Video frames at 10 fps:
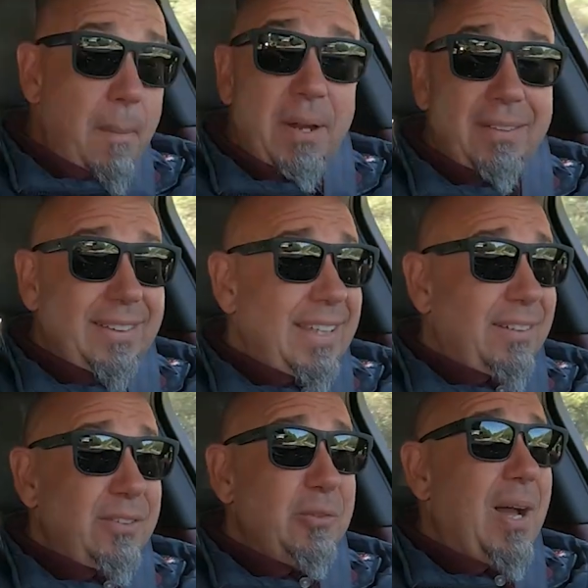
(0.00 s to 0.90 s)
apparently
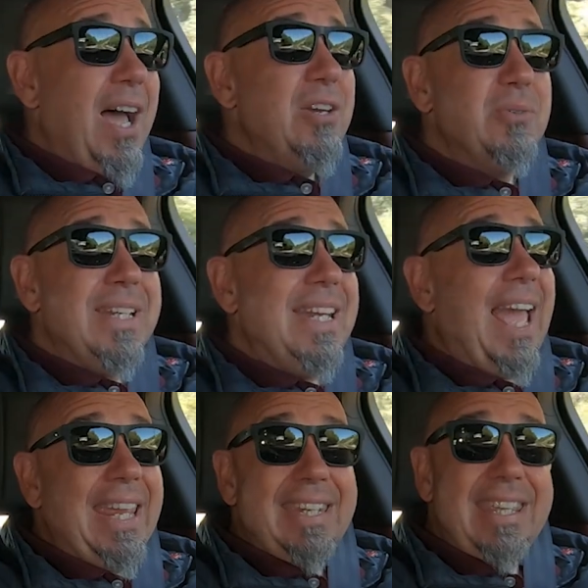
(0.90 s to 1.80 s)
it'll do
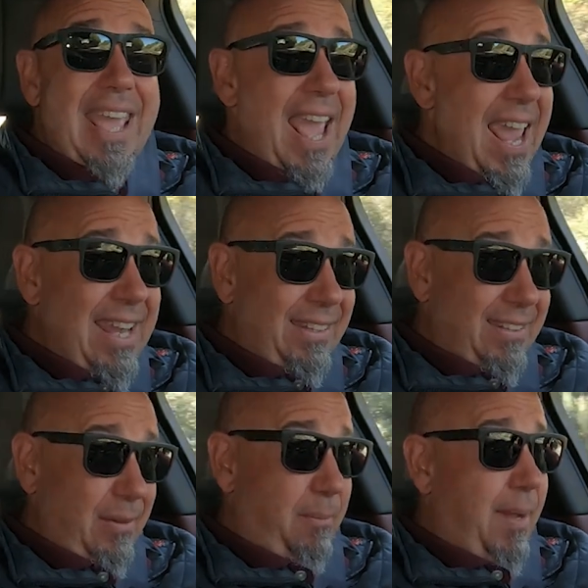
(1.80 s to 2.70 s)

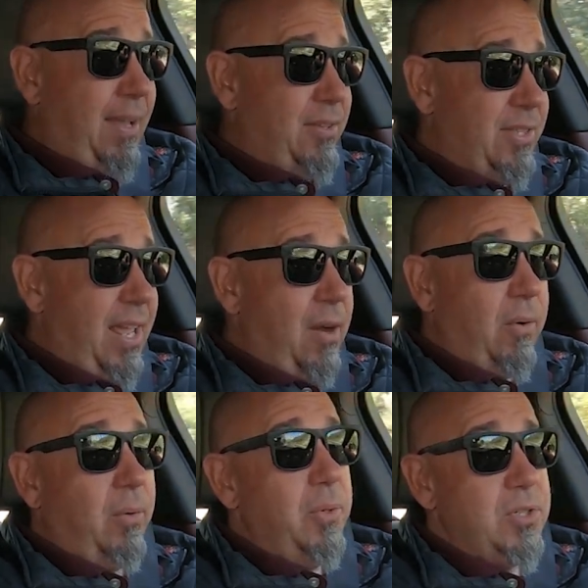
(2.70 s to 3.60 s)
198 miles an
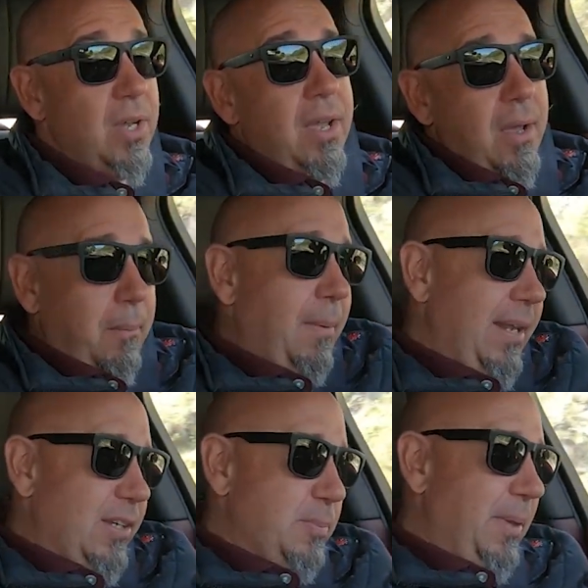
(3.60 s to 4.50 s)
hour, which
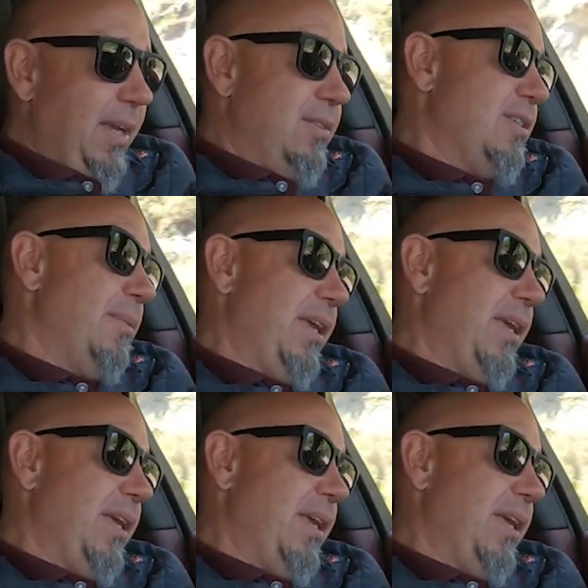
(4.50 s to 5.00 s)
might explain some of